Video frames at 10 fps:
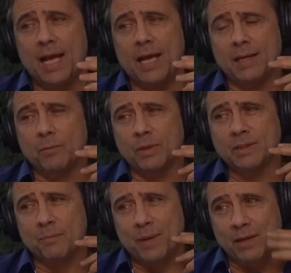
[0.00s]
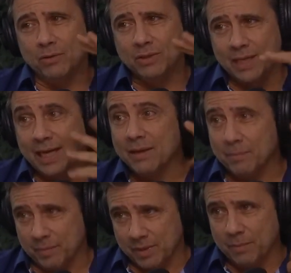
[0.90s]
And what's a better state,
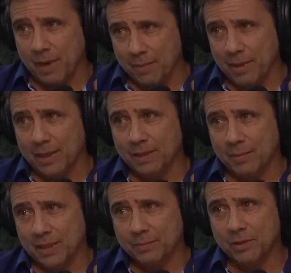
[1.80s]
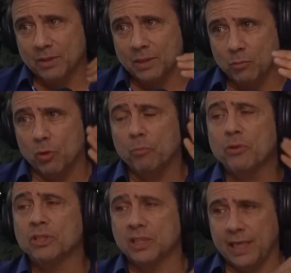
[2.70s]
to my mind, to my experience, is more
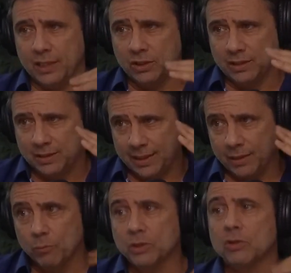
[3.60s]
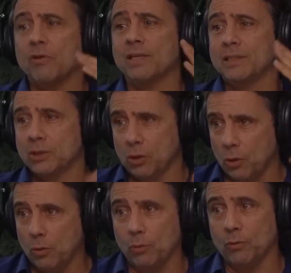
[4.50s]
appreciation state, which creates its
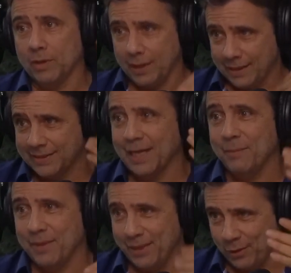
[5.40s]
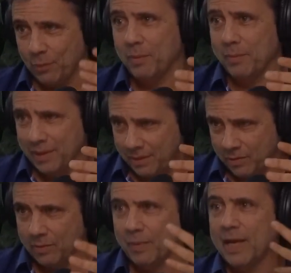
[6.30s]
own excitement and dopamine.
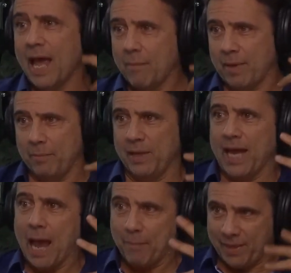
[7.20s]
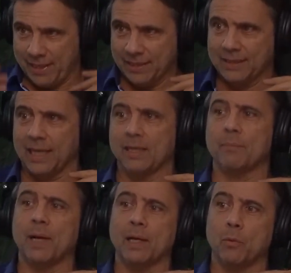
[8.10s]
By being happy inside, the
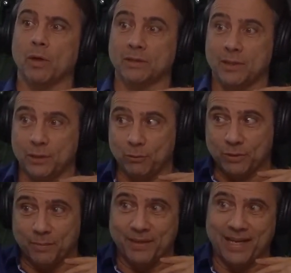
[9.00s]
body wants to do something